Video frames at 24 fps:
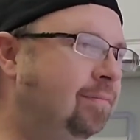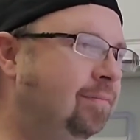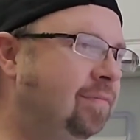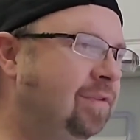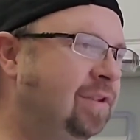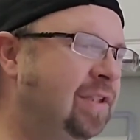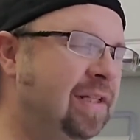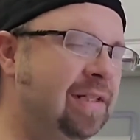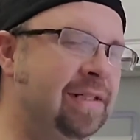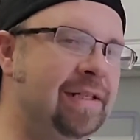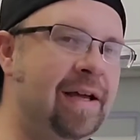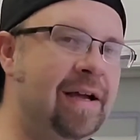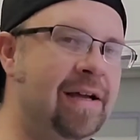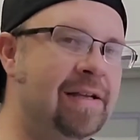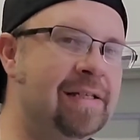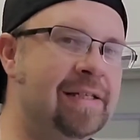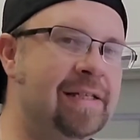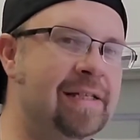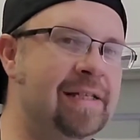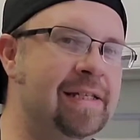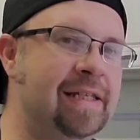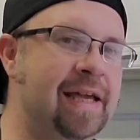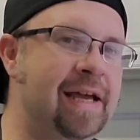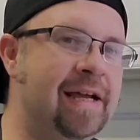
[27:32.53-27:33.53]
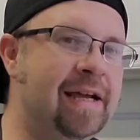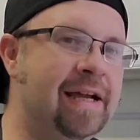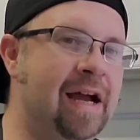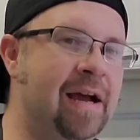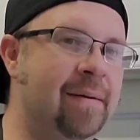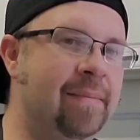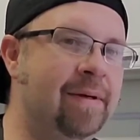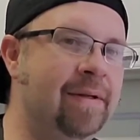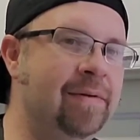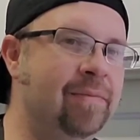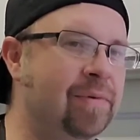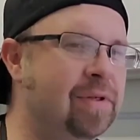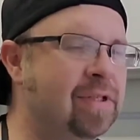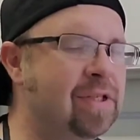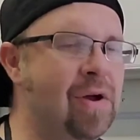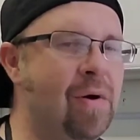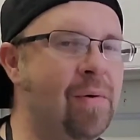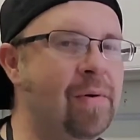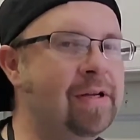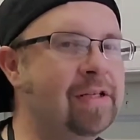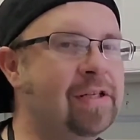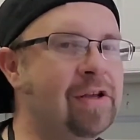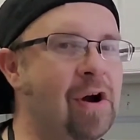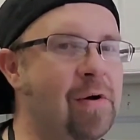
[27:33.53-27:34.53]
Did not see that coming. Was
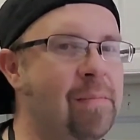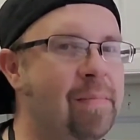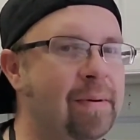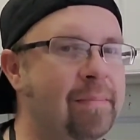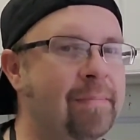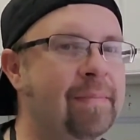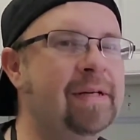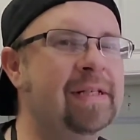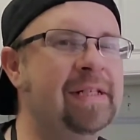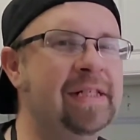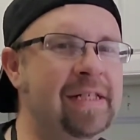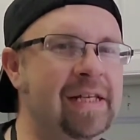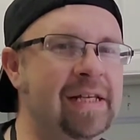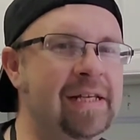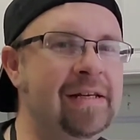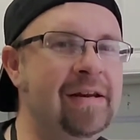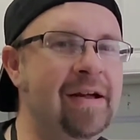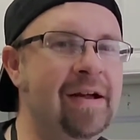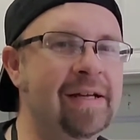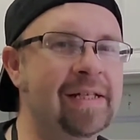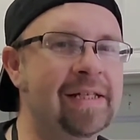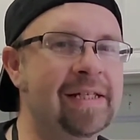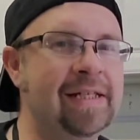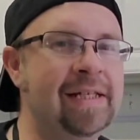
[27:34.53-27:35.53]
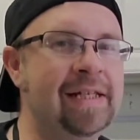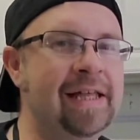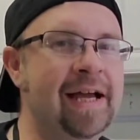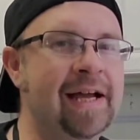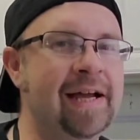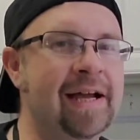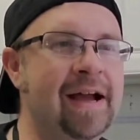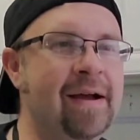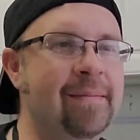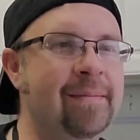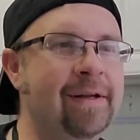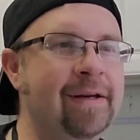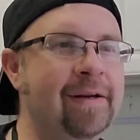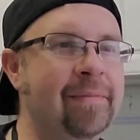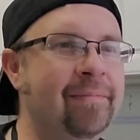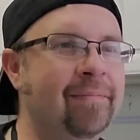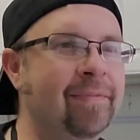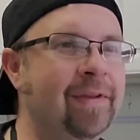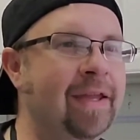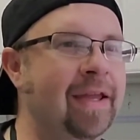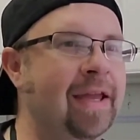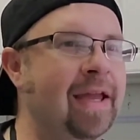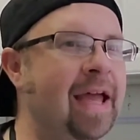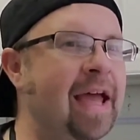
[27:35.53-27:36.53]
always hoping, but did not see that coming.
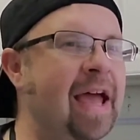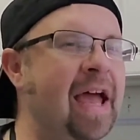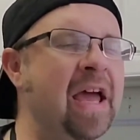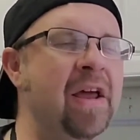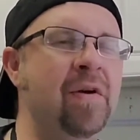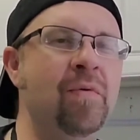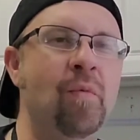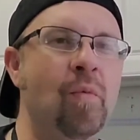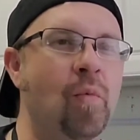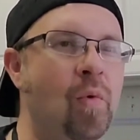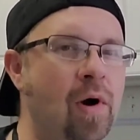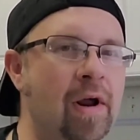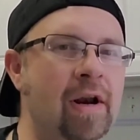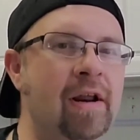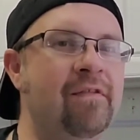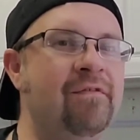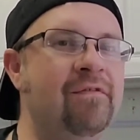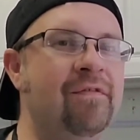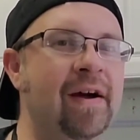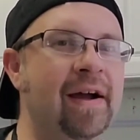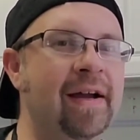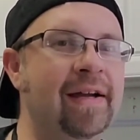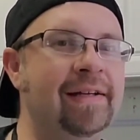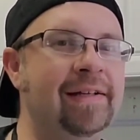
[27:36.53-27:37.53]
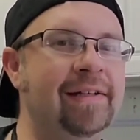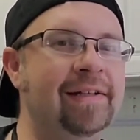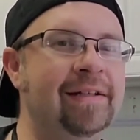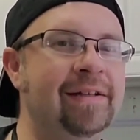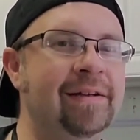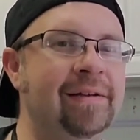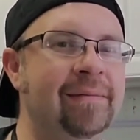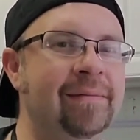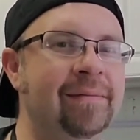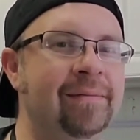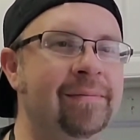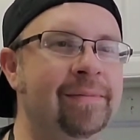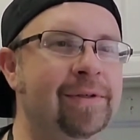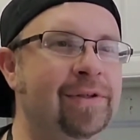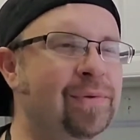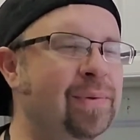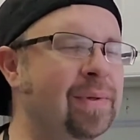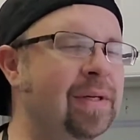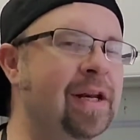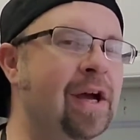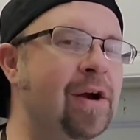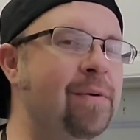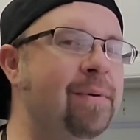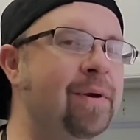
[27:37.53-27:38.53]
And what a fight
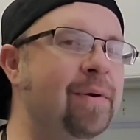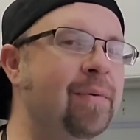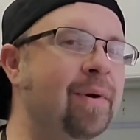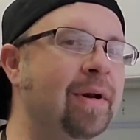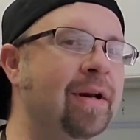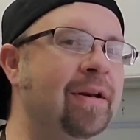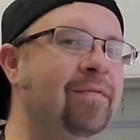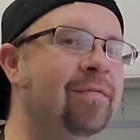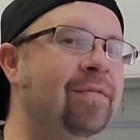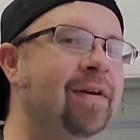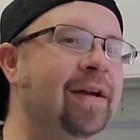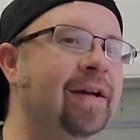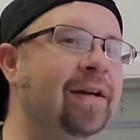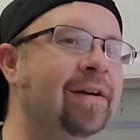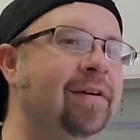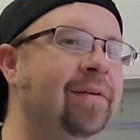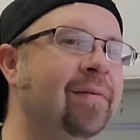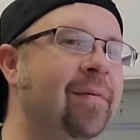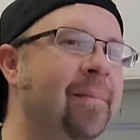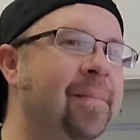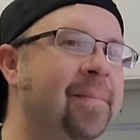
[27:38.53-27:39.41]
between Obi-Wan and Vader.